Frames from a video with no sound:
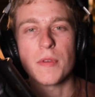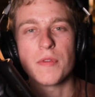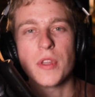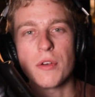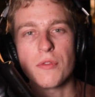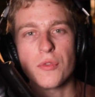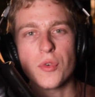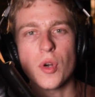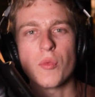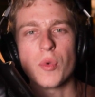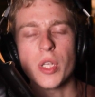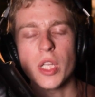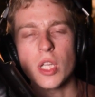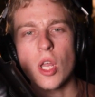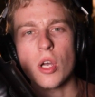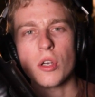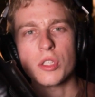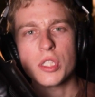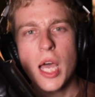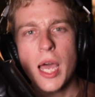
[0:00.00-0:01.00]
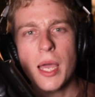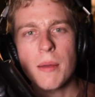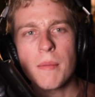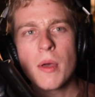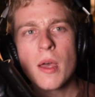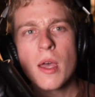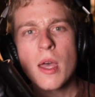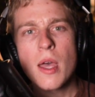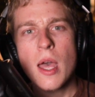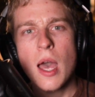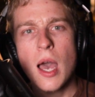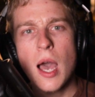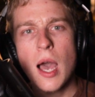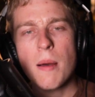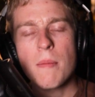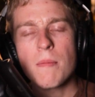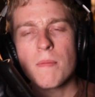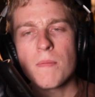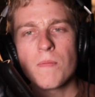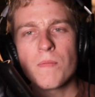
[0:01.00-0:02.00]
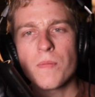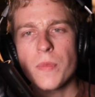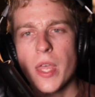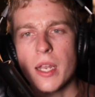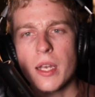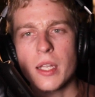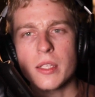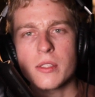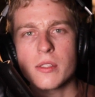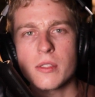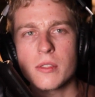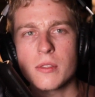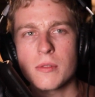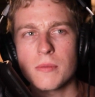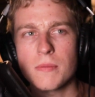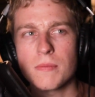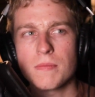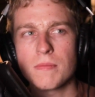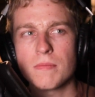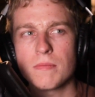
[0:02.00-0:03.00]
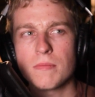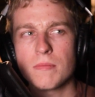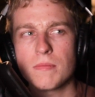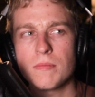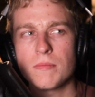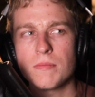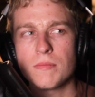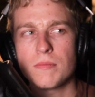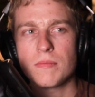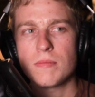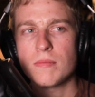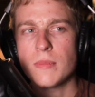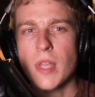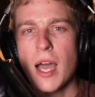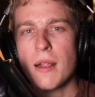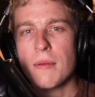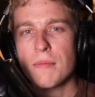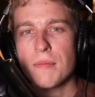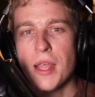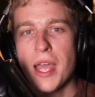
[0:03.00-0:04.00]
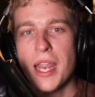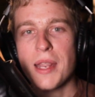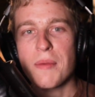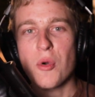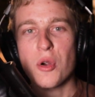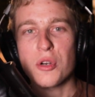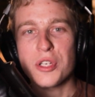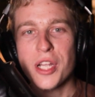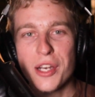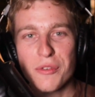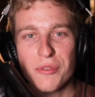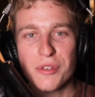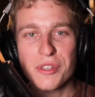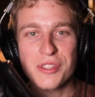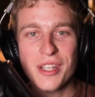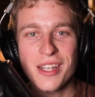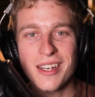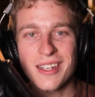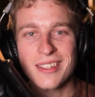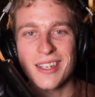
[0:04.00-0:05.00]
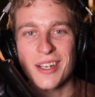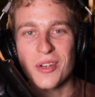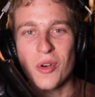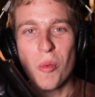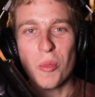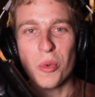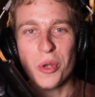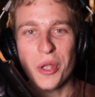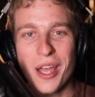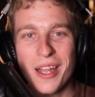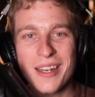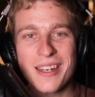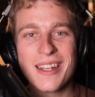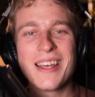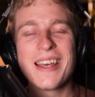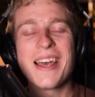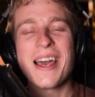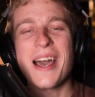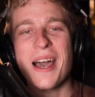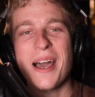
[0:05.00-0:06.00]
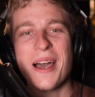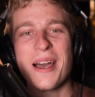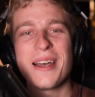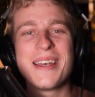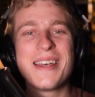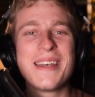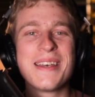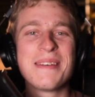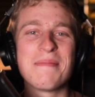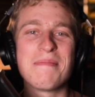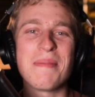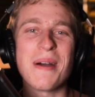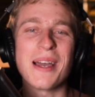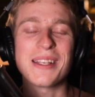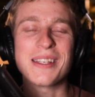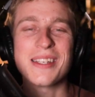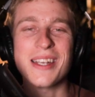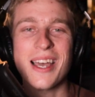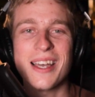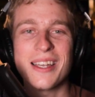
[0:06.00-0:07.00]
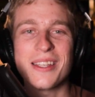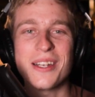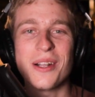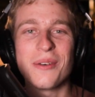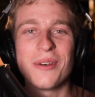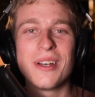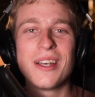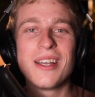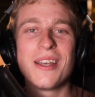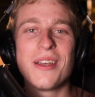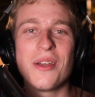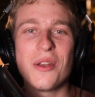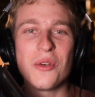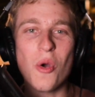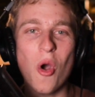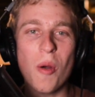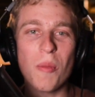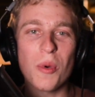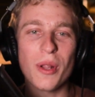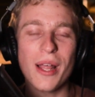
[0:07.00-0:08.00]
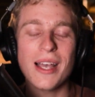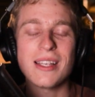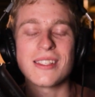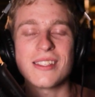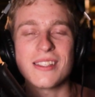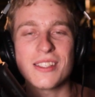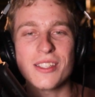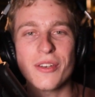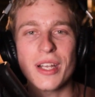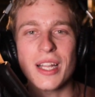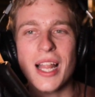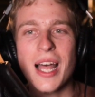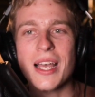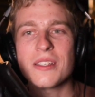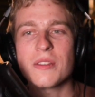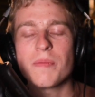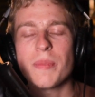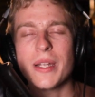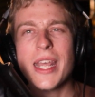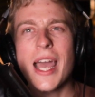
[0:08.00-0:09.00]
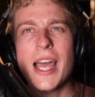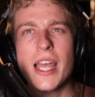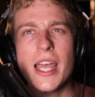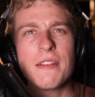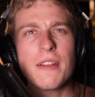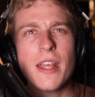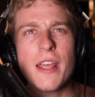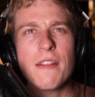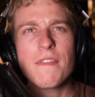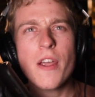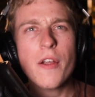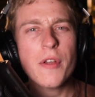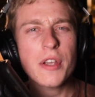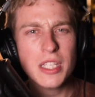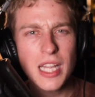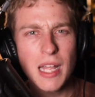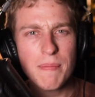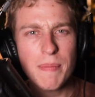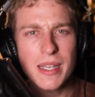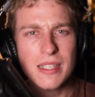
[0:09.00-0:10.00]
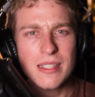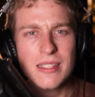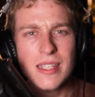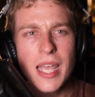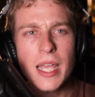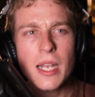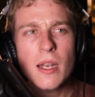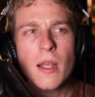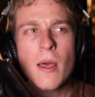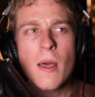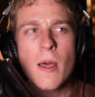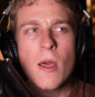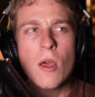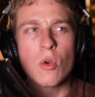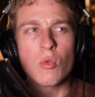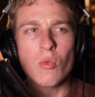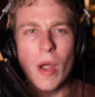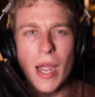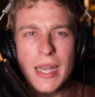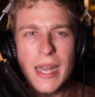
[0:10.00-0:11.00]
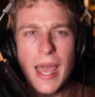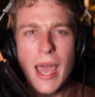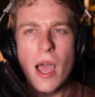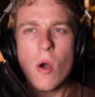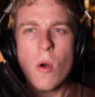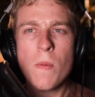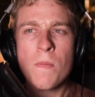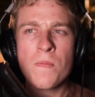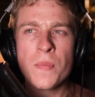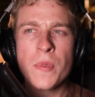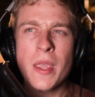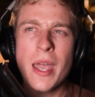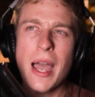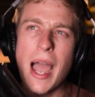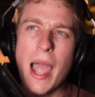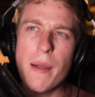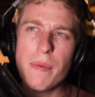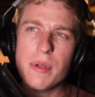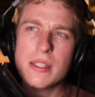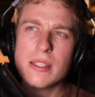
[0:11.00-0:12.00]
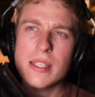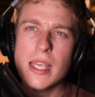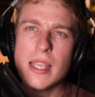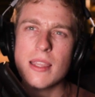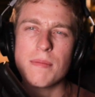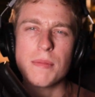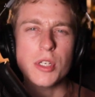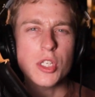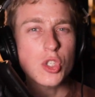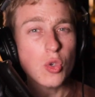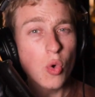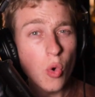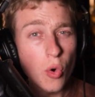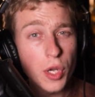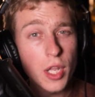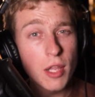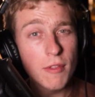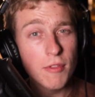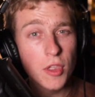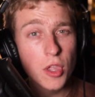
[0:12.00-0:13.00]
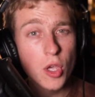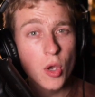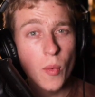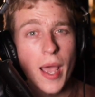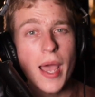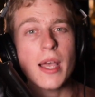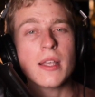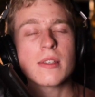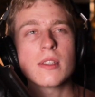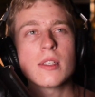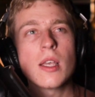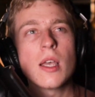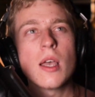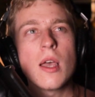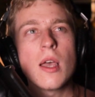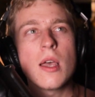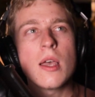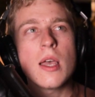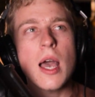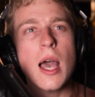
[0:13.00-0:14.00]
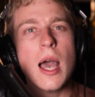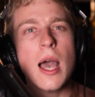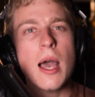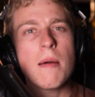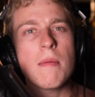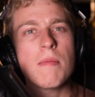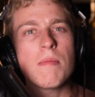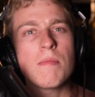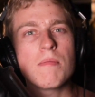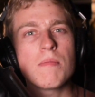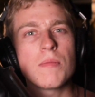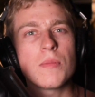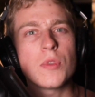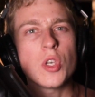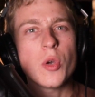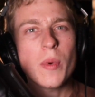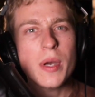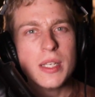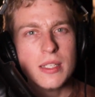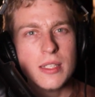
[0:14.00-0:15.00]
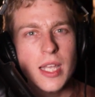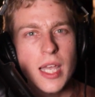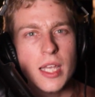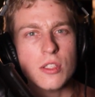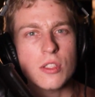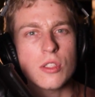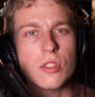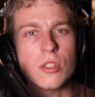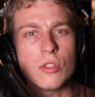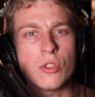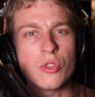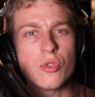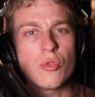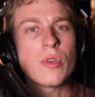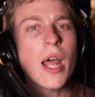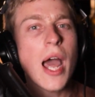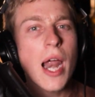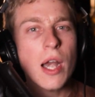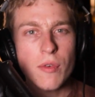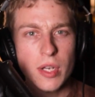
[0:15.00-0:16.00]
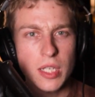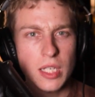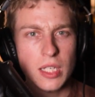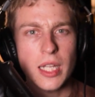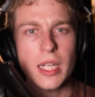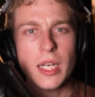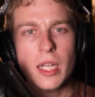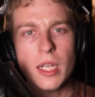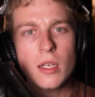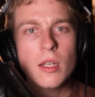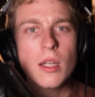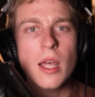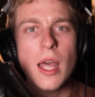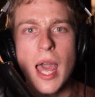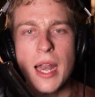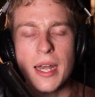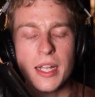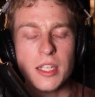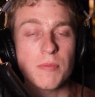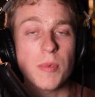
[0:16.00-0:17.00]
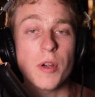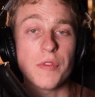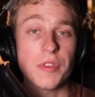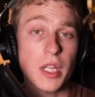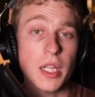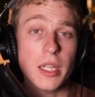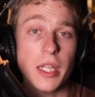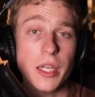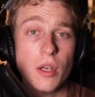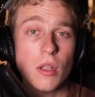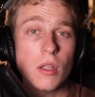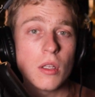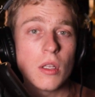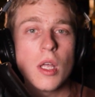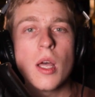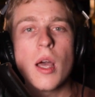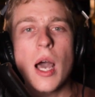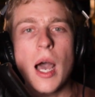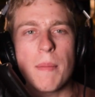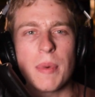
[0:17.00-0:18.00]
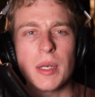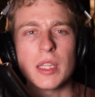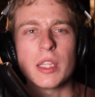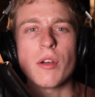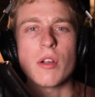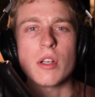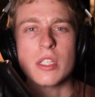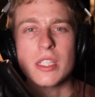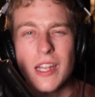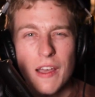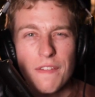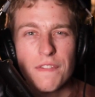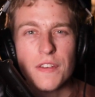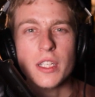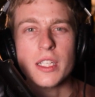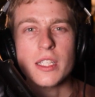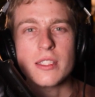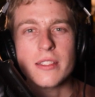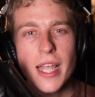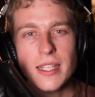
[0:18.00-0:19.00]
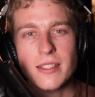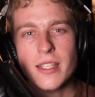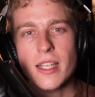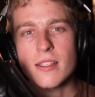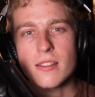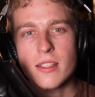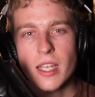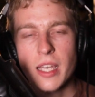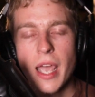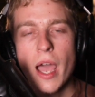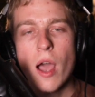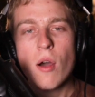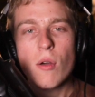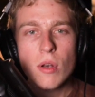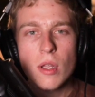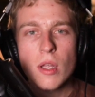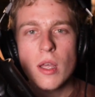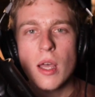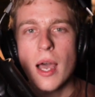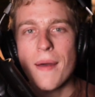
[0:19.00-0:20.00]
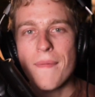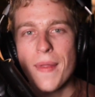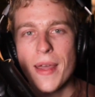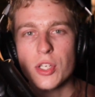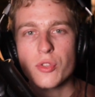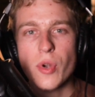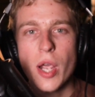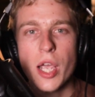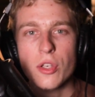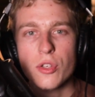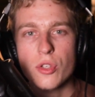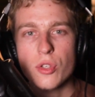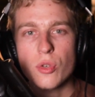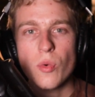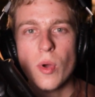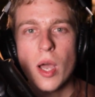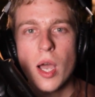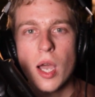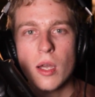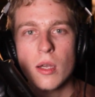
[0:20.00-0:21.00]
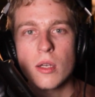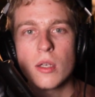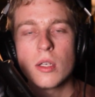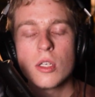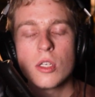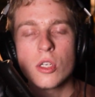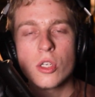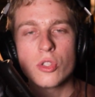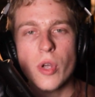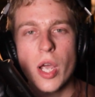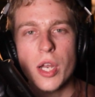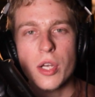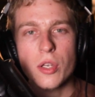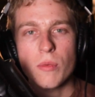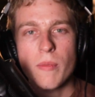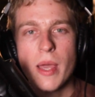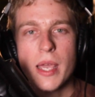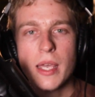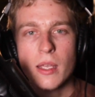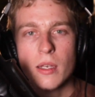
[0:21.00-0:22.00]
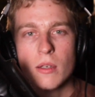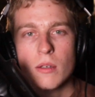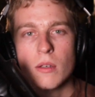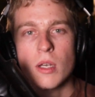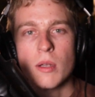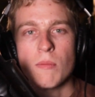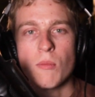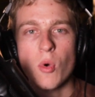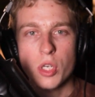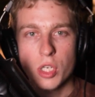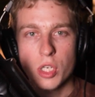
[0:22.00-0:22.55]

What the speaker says: have done for a really long time. And it's not any more dangerous than a normal gun. But normal as in serialized. But yeah, it varies a lot by state. Right now, I would say the majority of the U.S., the U.S. states do not regulate it, and it's perfectly legal. But there are definitely states that stick out that try to make it more